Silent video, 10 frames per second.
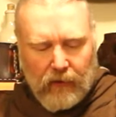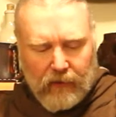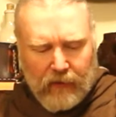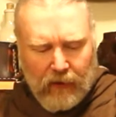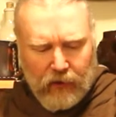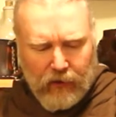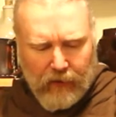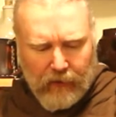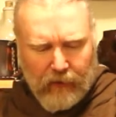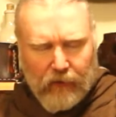touch
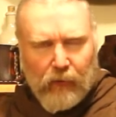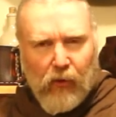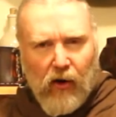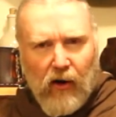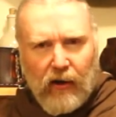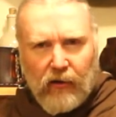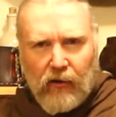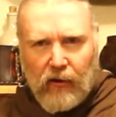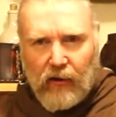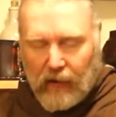the brine.
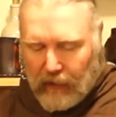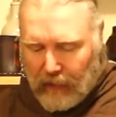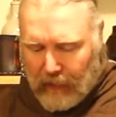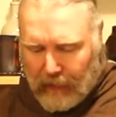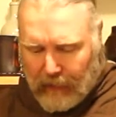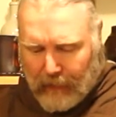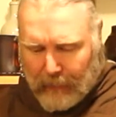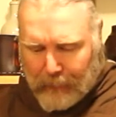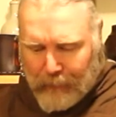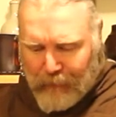
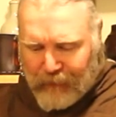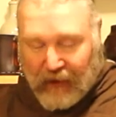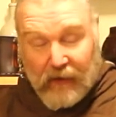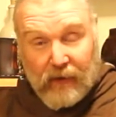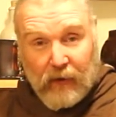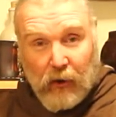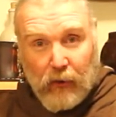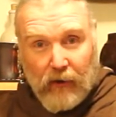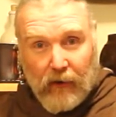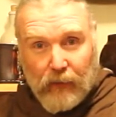They didn't know
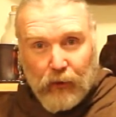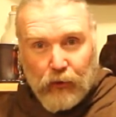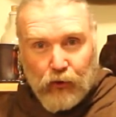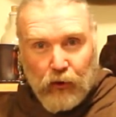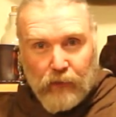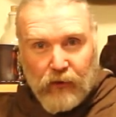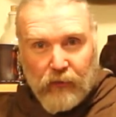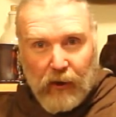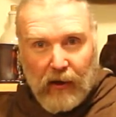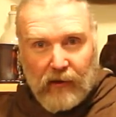anything about germs
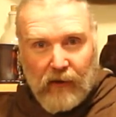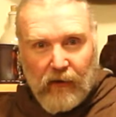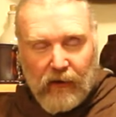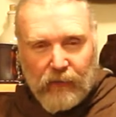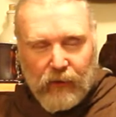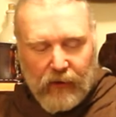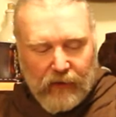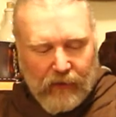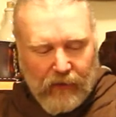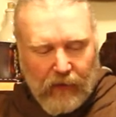and bacteria, but
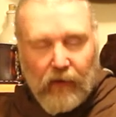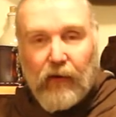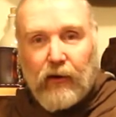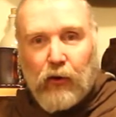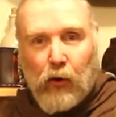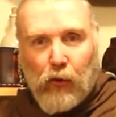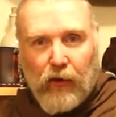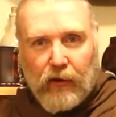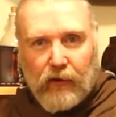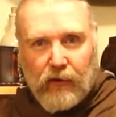they know
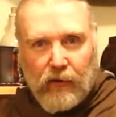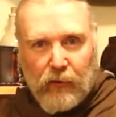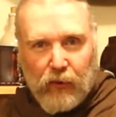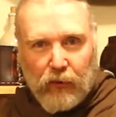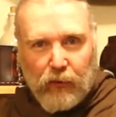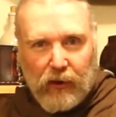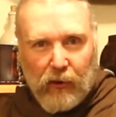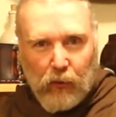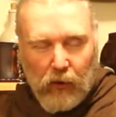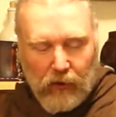that the mold would
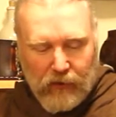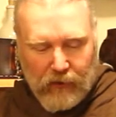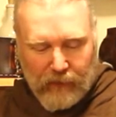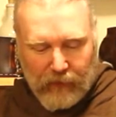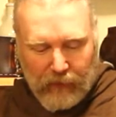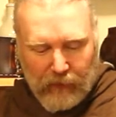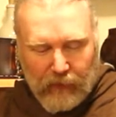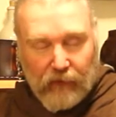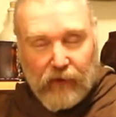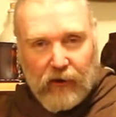get worse if you
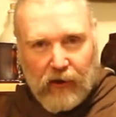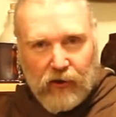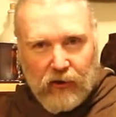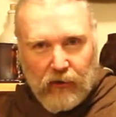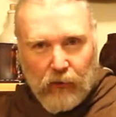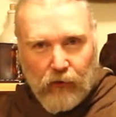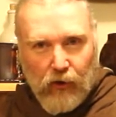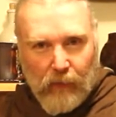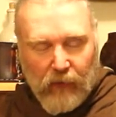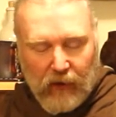touched it or
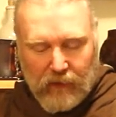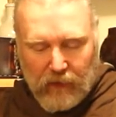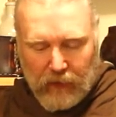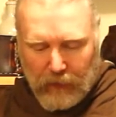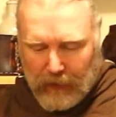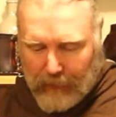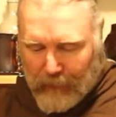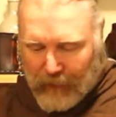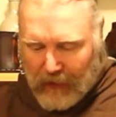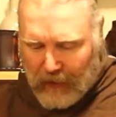dropped things into it.
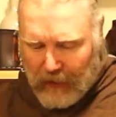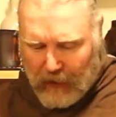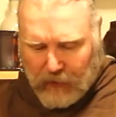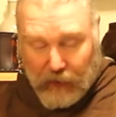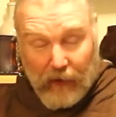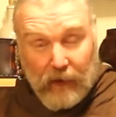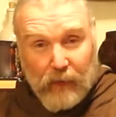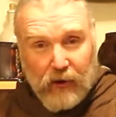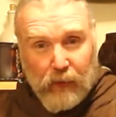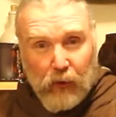So they'd have
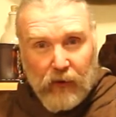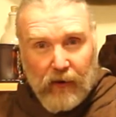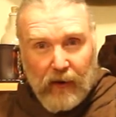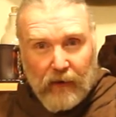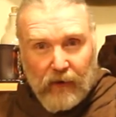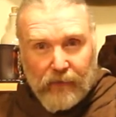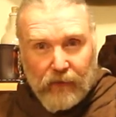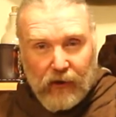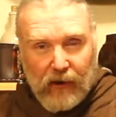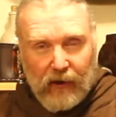been spooning that off
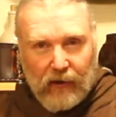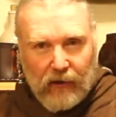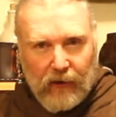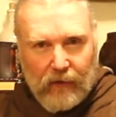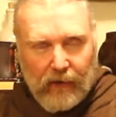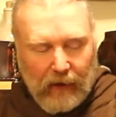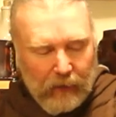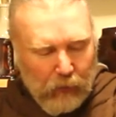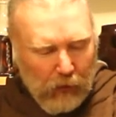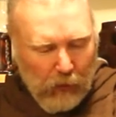every day and likely
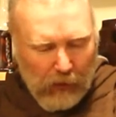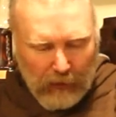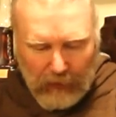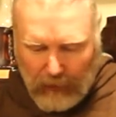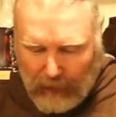adding more water.